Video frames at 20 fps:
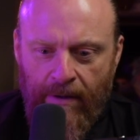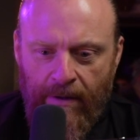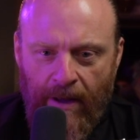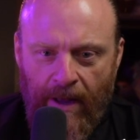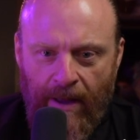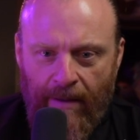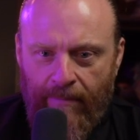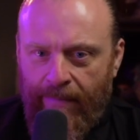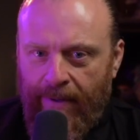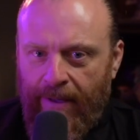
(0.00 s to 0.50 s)

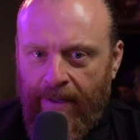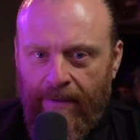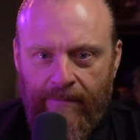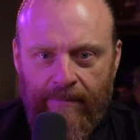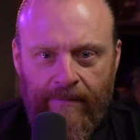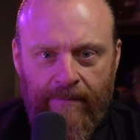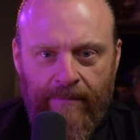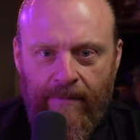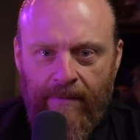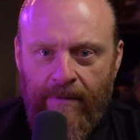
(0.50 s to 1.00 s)
I mean,
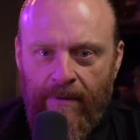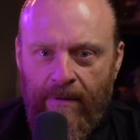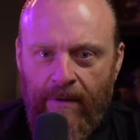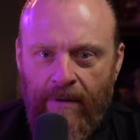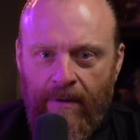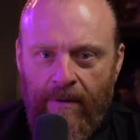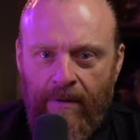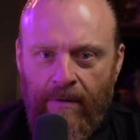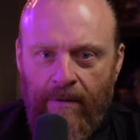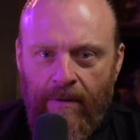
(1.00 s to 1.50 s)

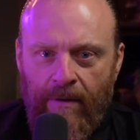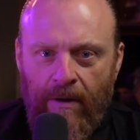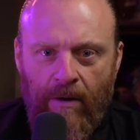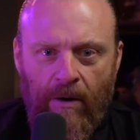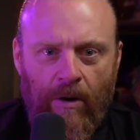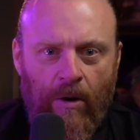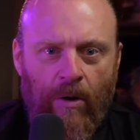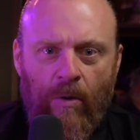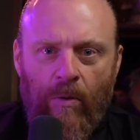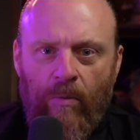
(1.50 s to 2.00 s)

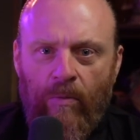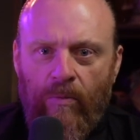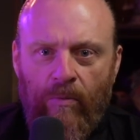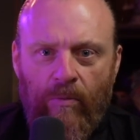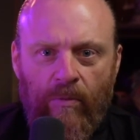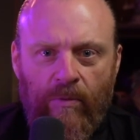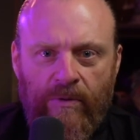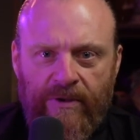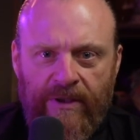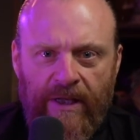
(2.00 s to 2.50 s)
oh,
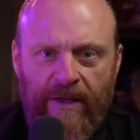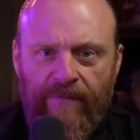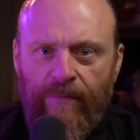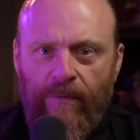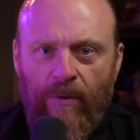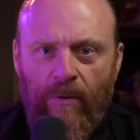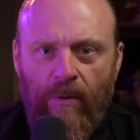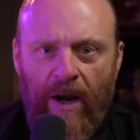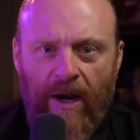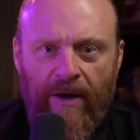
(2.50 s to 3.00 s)

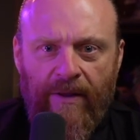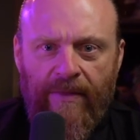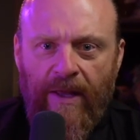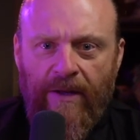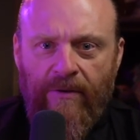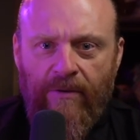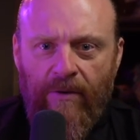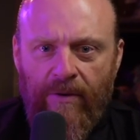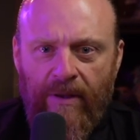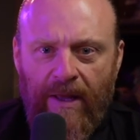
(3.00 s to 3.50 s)
Sifu, how did they
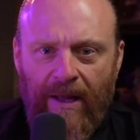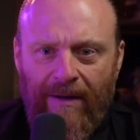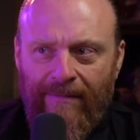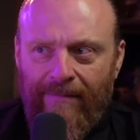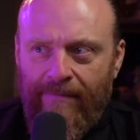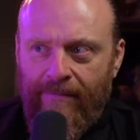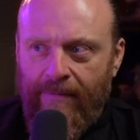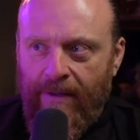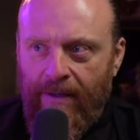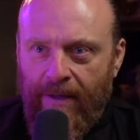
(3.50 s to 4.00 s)
do that?
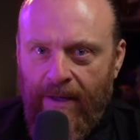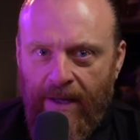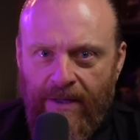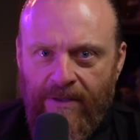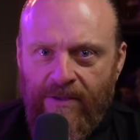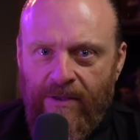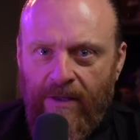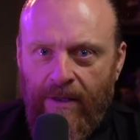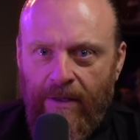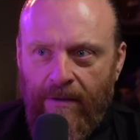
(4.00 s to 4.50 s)

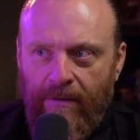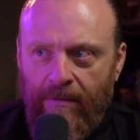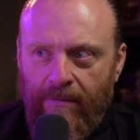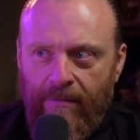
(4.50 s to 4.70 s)
Easily.